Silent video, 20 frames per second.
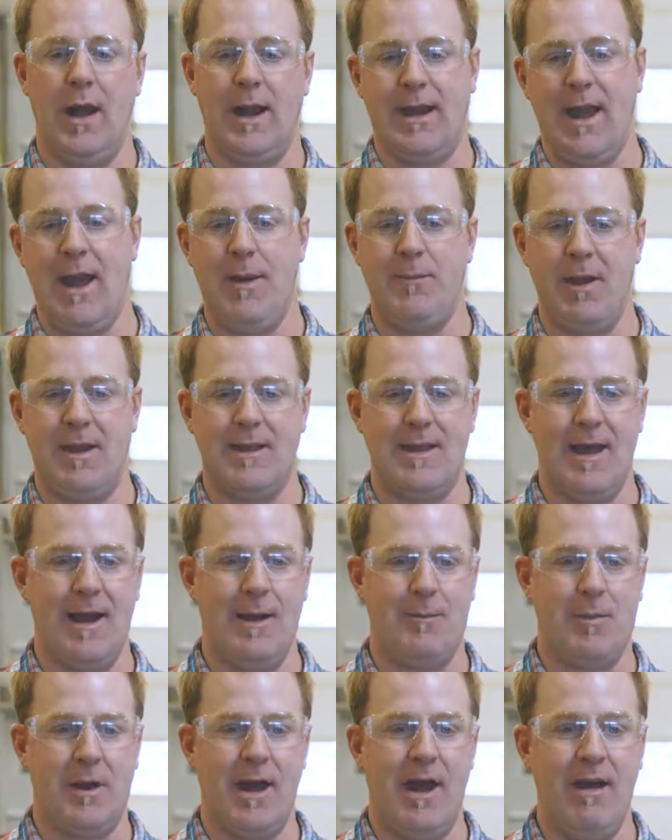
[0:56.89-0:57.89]
I can't beat that
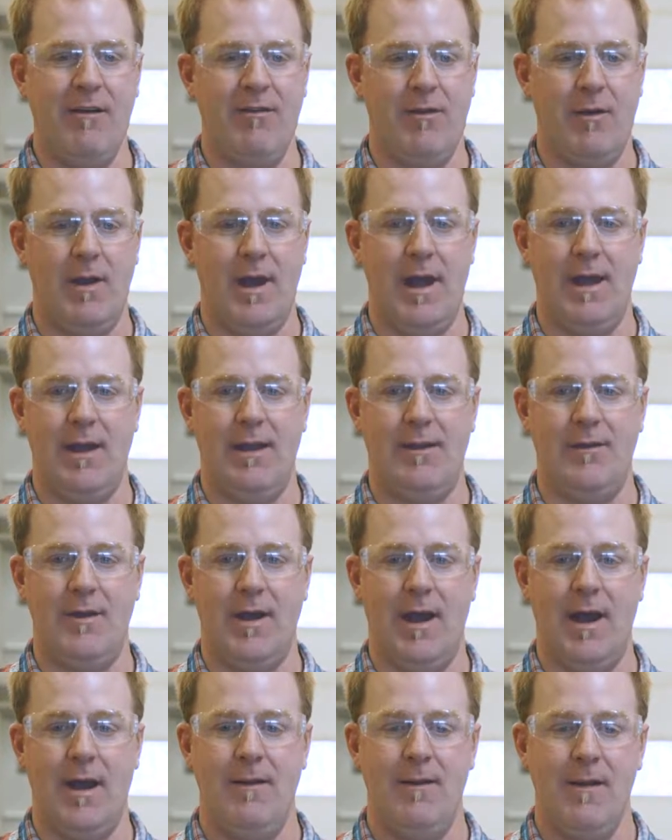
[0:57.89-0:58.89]
up enough. And
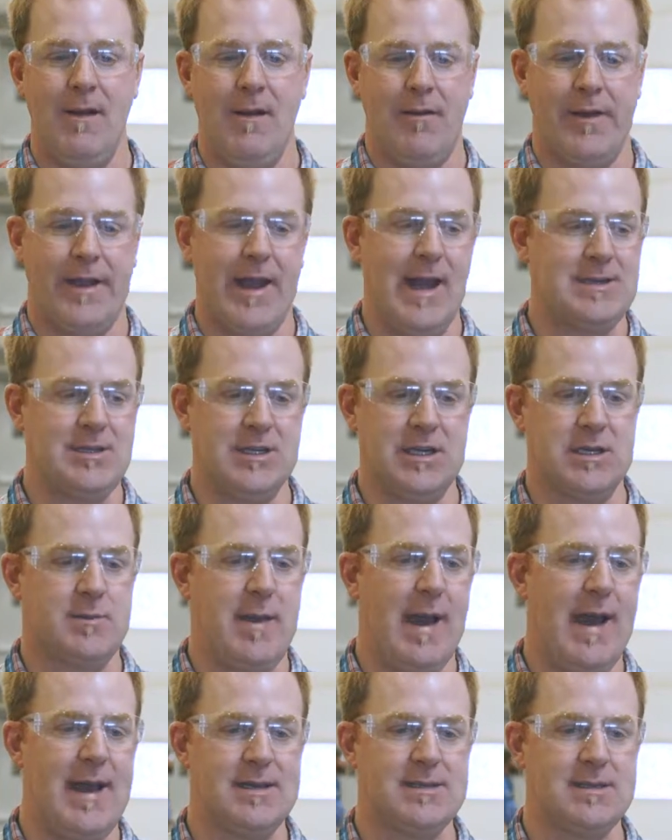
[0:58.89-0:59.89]
uh, the guys are just
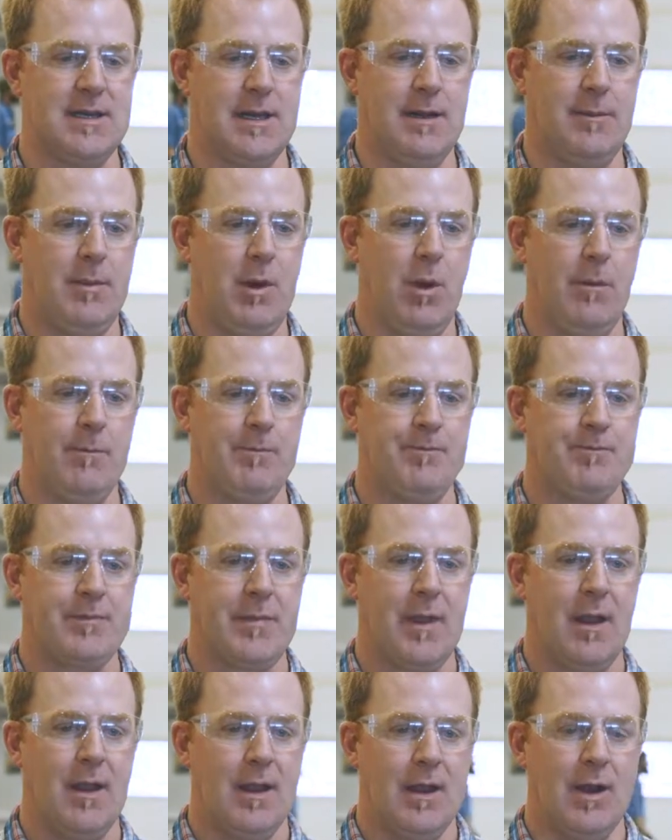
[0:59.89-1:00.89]
passionate about,
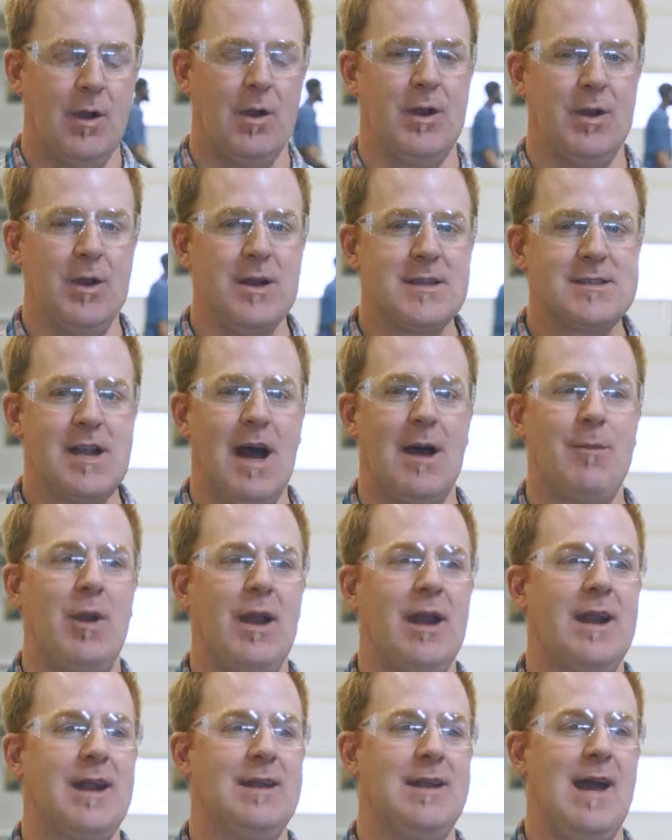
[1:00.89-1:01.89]
you know, units not
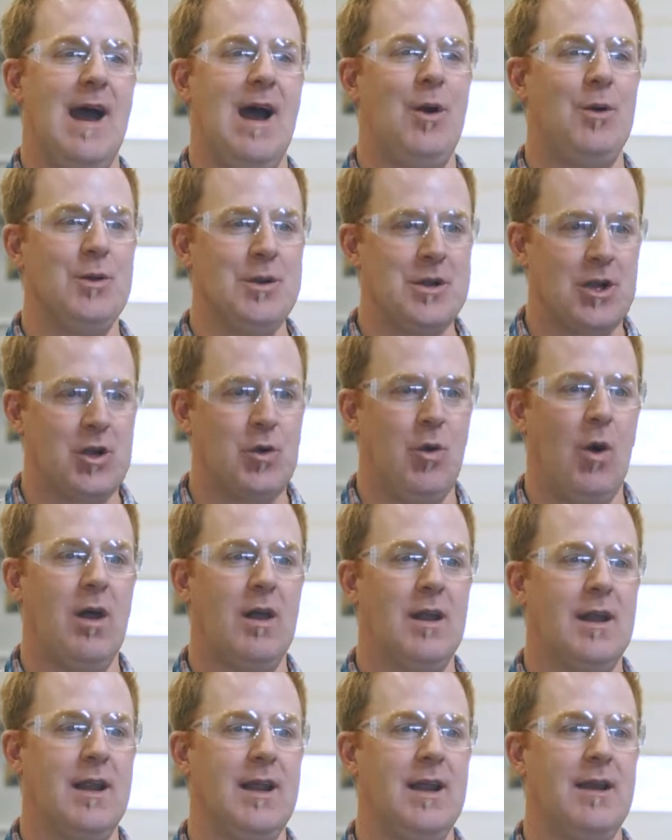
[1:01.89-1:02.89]
breaking down, your
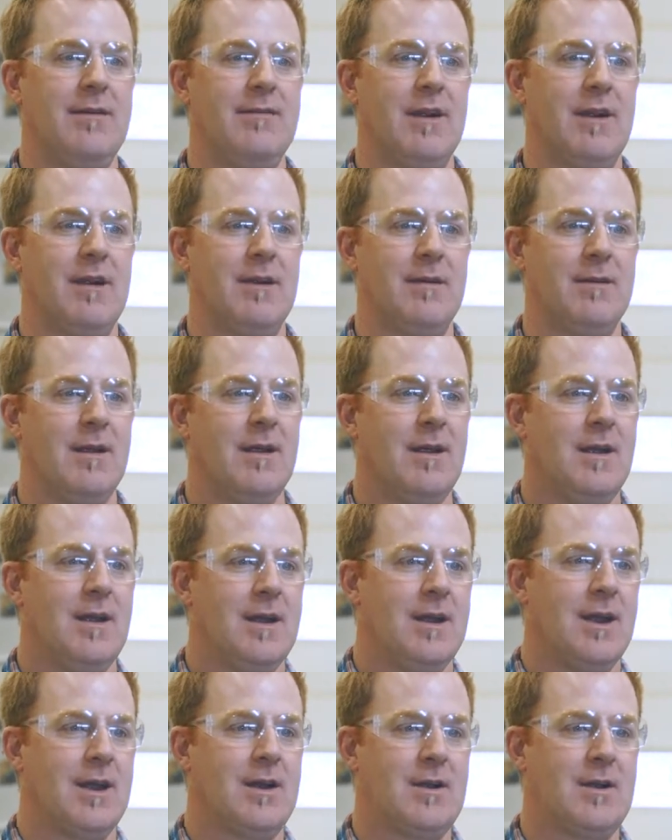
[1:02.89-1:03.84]
quality of your, your